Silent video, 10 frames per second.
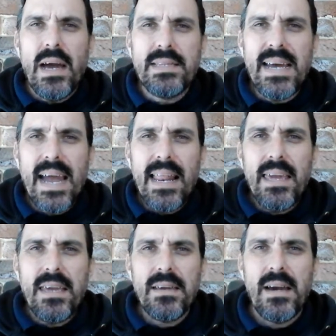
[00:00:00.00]

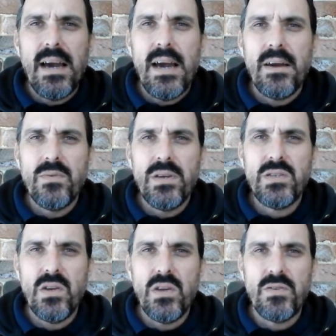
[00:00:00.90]
daily
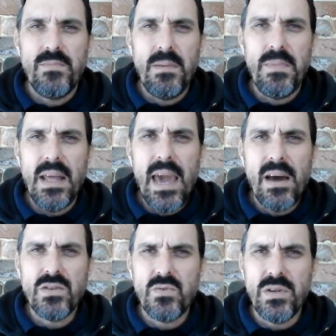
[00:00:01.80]
research, many
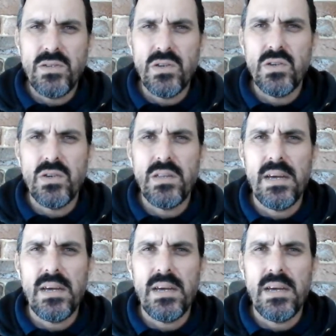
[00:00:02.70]
hours of research on